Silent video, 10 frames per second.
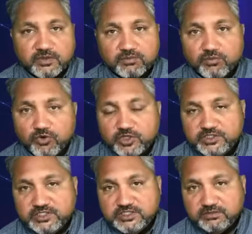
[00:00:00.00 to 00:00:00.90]
Bull
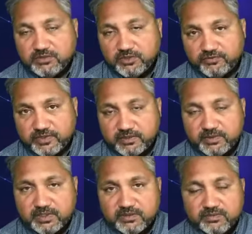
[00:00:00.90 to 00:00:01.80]
is a symbol of
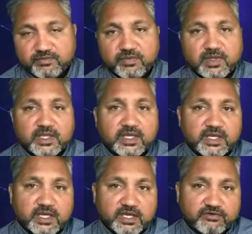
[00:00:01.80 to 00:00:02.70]
dharma
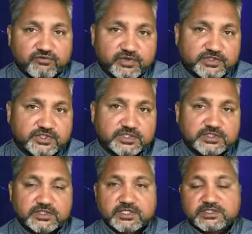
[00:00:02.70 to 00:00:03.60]
and fish
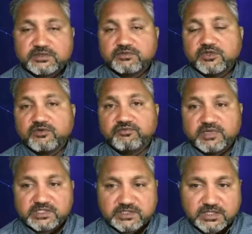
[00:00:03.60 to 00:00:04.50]
is a symbol of
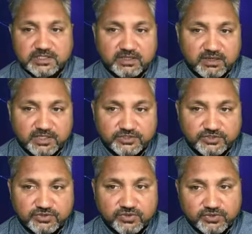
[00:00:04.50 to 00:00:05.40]
Matsya
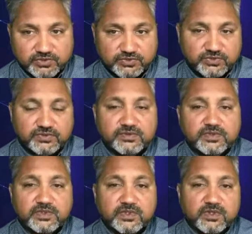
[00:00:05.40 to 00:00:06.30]
incarnation also
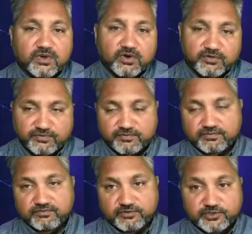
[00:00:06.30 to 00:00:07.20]
of
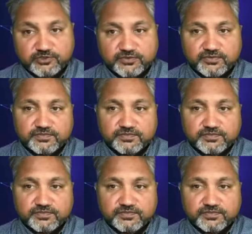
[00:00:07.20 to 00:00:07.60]
Vishnu.